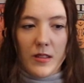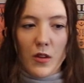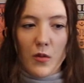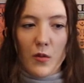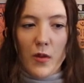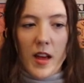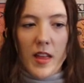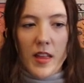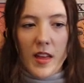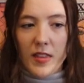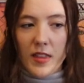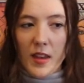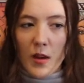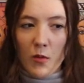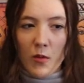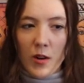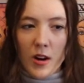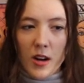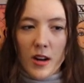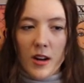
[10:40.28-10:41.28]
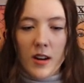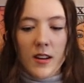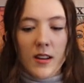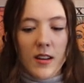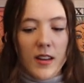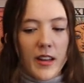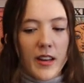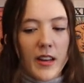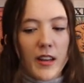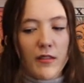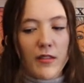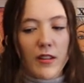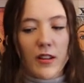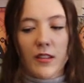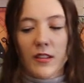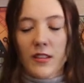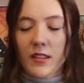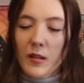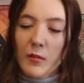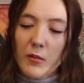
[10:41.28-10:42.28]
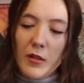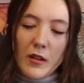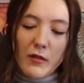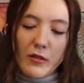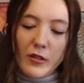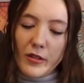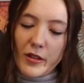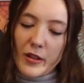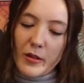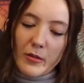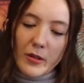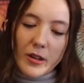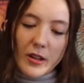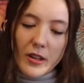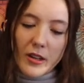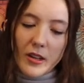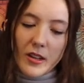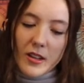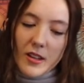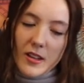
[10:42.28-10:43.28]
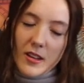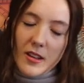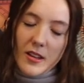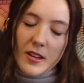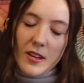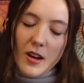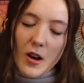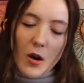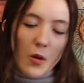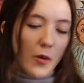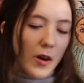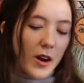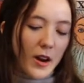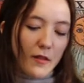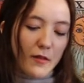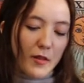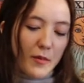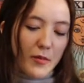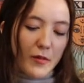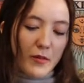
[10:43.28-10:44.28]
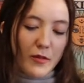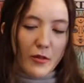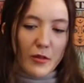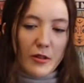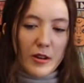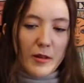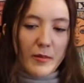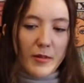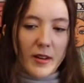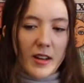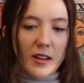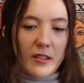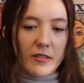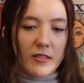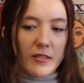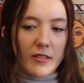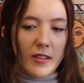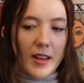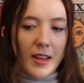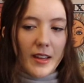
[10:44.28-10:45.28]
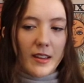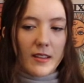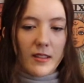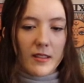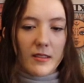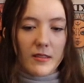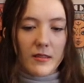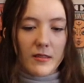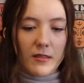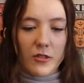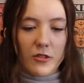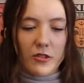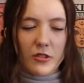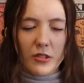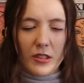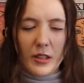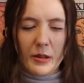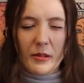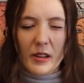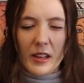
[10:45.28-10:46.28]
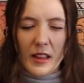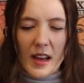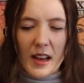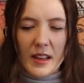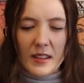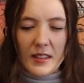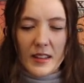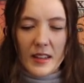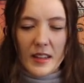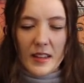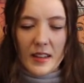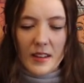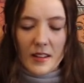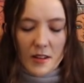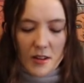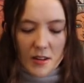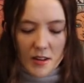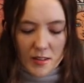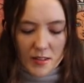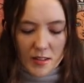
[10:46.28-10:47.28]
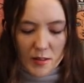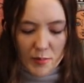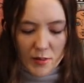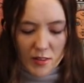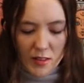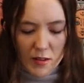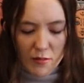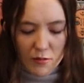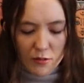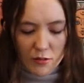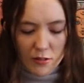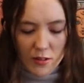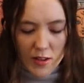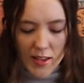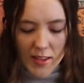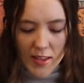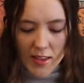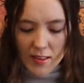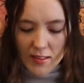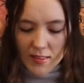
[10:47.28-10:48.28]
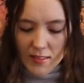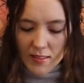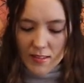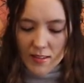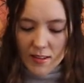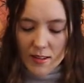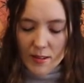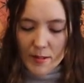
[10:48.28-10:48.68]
the way that they were, and even on some level they were aware of it before, but now they're like truly realizing it on a deeper level, I guess.